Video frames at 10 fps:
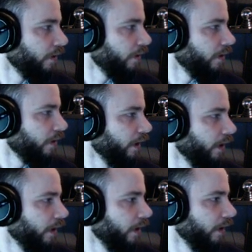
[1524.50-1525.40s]

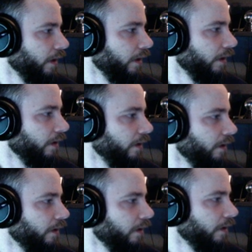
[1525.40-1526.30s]
And
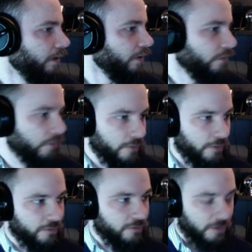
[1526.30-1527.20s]
I'm going to
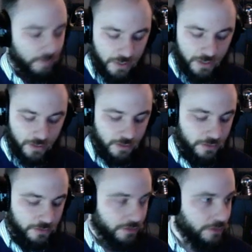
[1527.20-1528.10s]
say
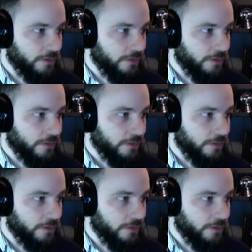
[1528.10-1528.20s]
page.